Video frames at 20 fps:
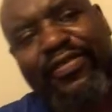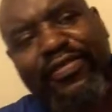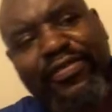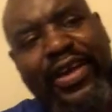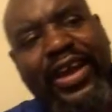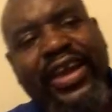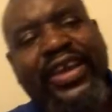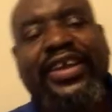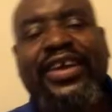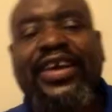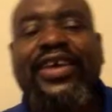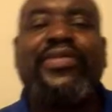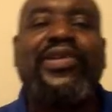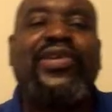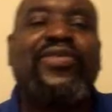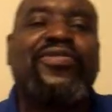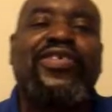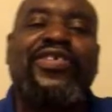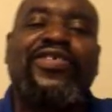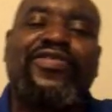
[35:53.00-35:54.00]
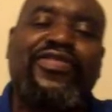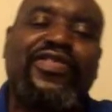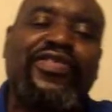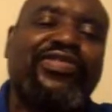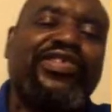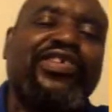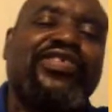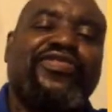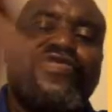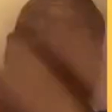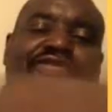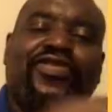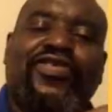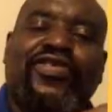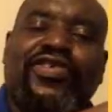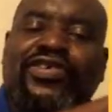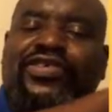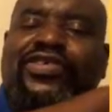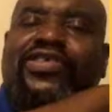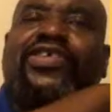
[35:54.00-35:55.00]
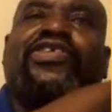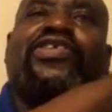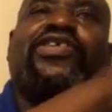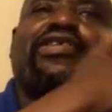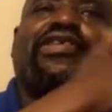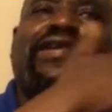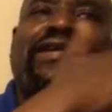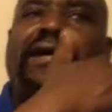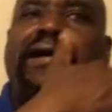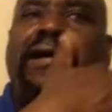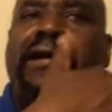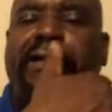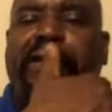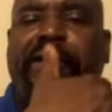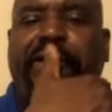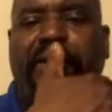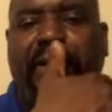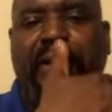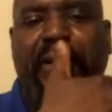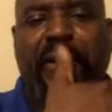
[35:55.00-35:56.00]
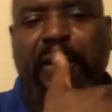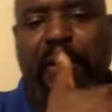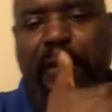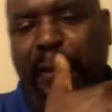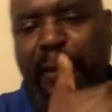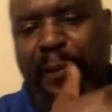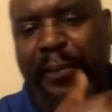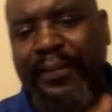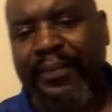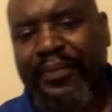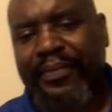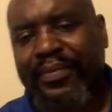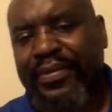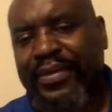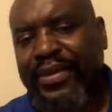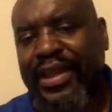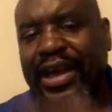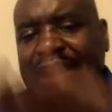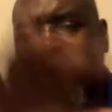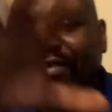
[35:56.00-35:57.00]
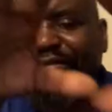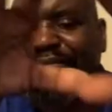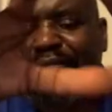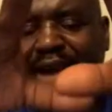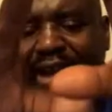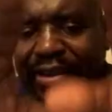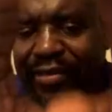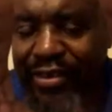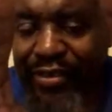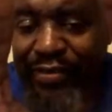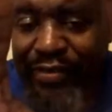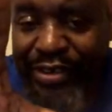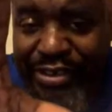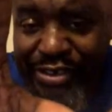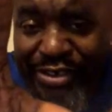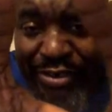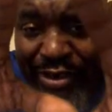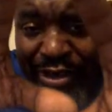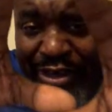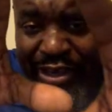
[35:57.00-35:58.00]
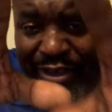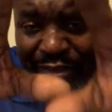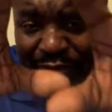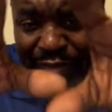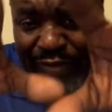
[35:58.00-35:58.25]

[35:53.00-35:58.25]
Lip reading: fight him at 154. Oh gosh, not everybody would have enjoyed that